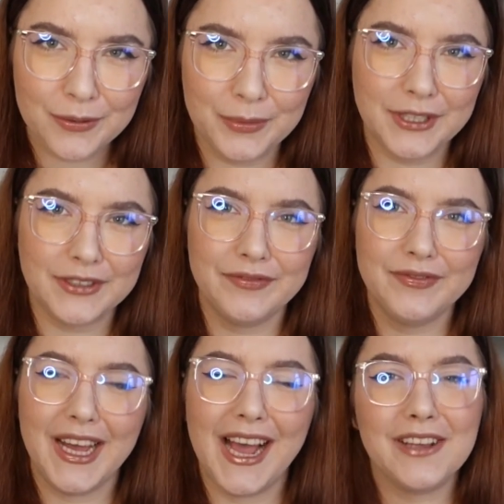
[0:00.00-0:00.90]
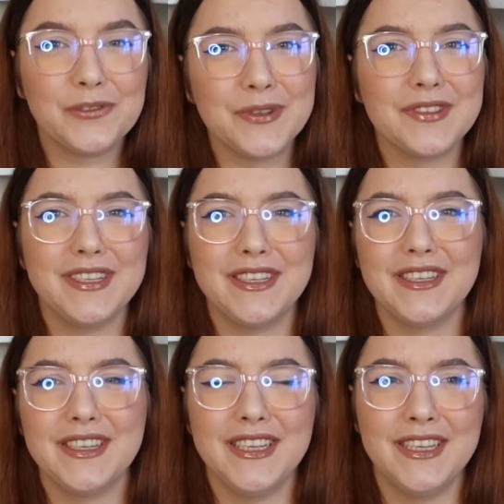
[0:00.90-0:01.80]
from her are
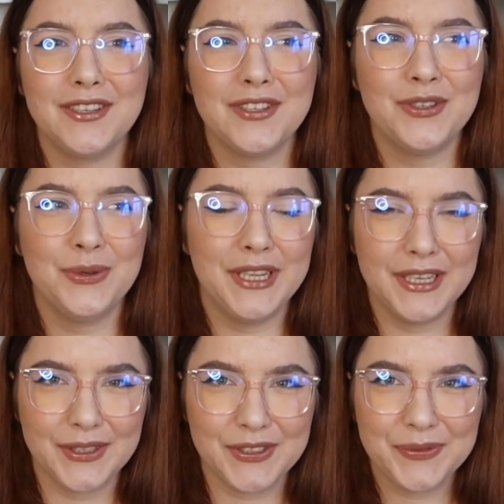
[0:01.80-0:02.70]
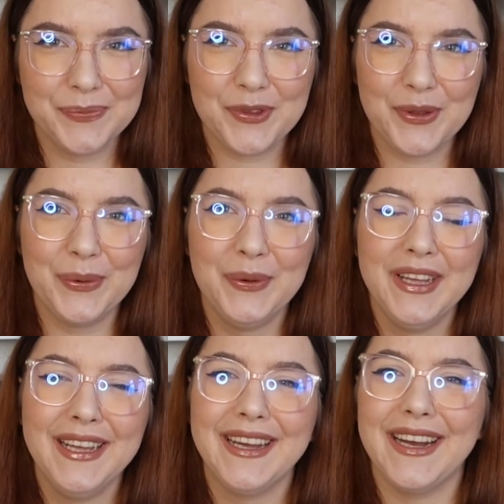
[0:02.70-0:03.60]
translated into English, so
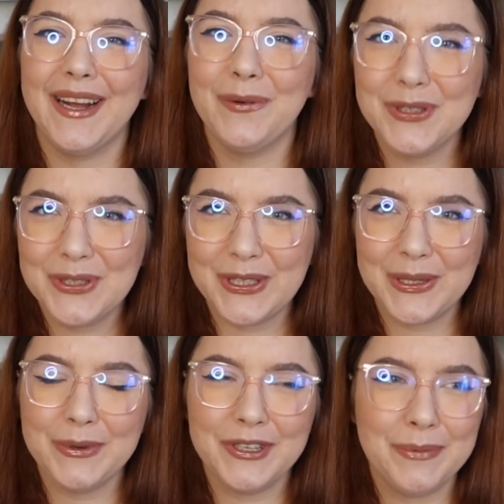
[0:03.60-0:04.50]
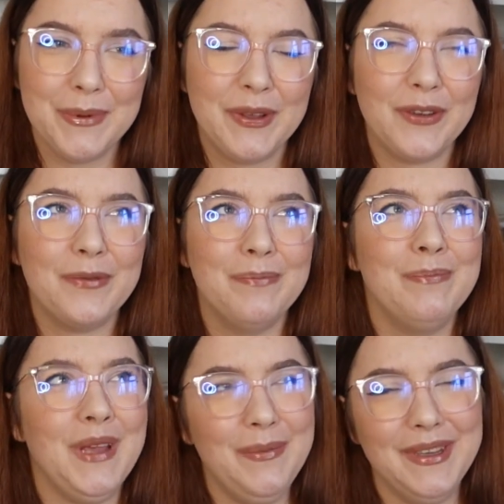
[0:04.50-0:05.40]
I want to talk about her, but because
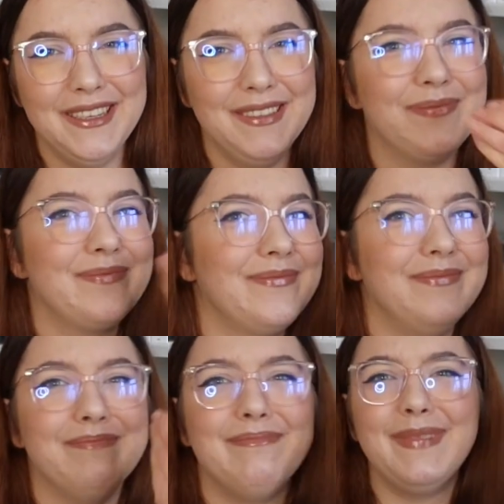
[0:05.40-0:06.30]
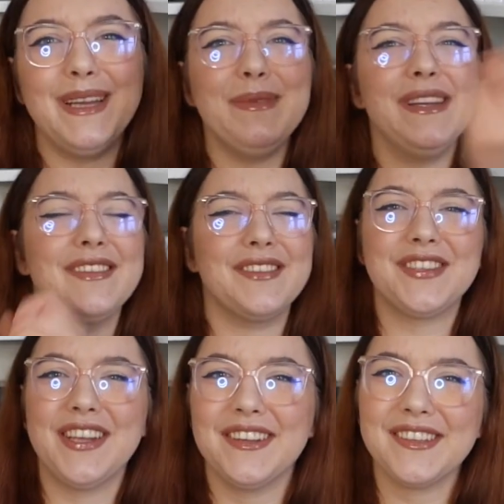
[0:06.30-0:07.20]
maybe there's a
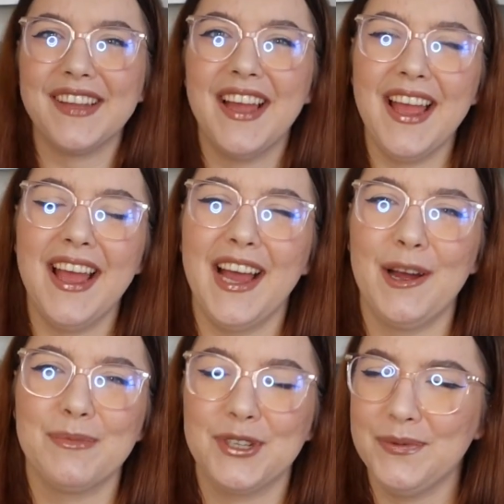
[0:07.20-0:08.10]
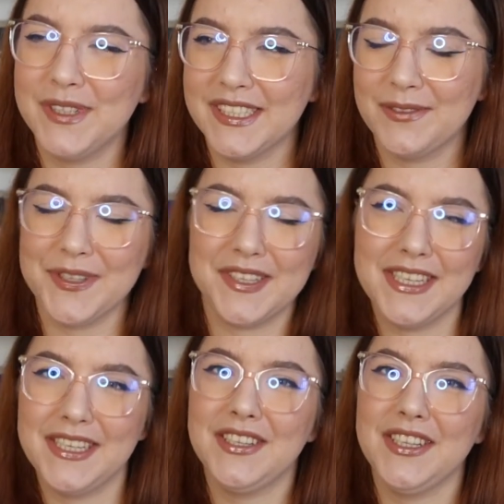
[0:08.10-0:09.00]
chance she will get
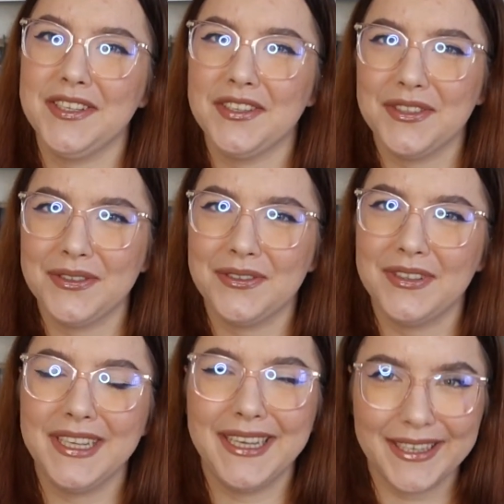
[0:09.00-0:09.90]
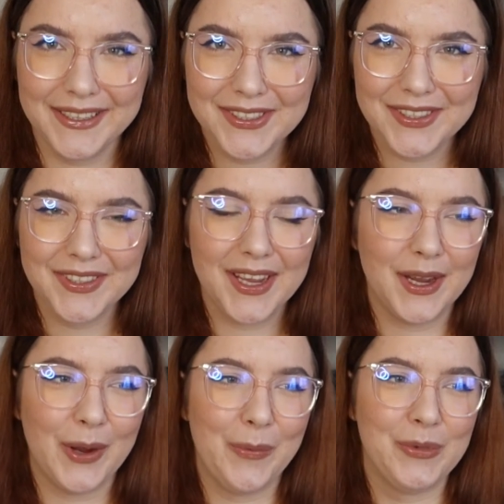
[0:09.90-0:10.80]
translated into English,
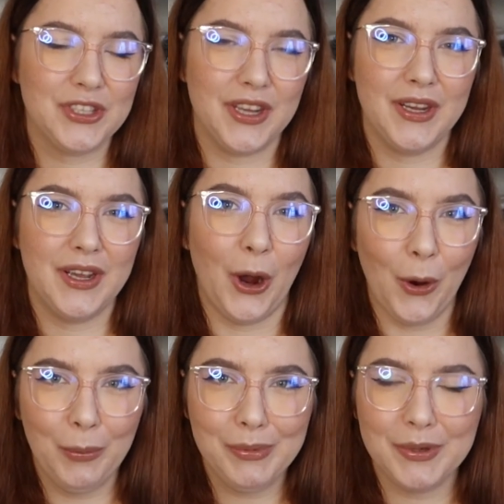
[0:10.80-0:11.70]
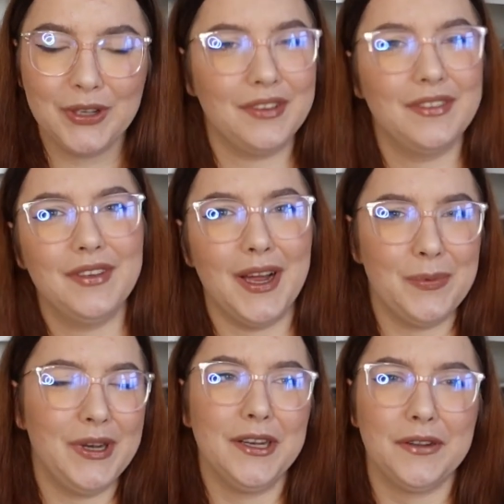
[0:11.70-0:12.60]
which I hope, because I
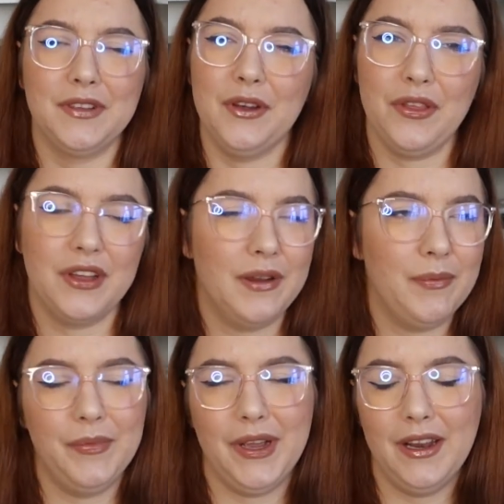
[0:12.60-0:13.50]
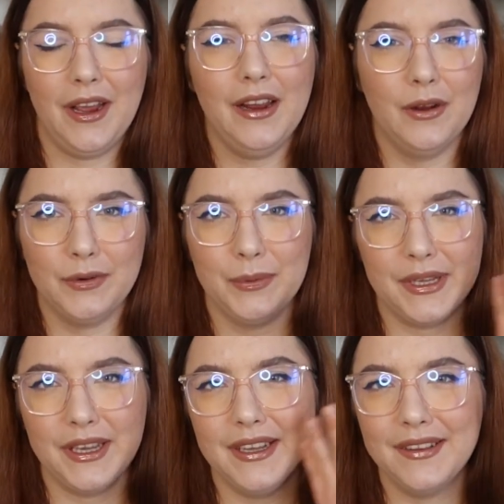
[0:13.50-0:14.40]
really love the author. I love her
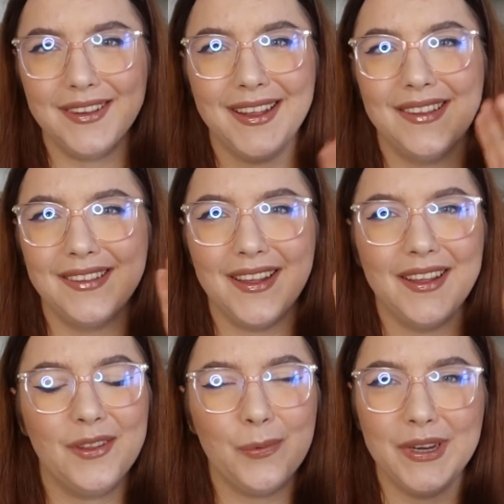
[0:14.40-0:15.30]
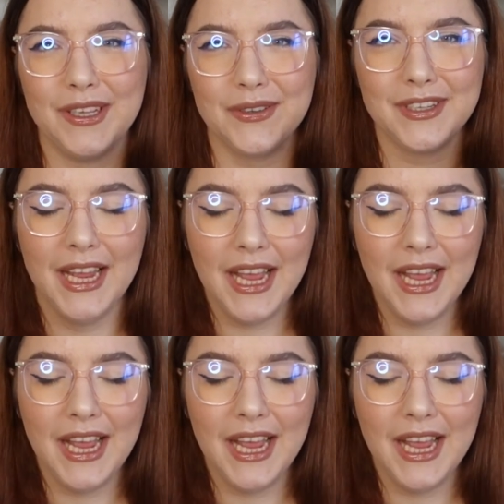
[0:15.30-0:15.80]
work. It's really good.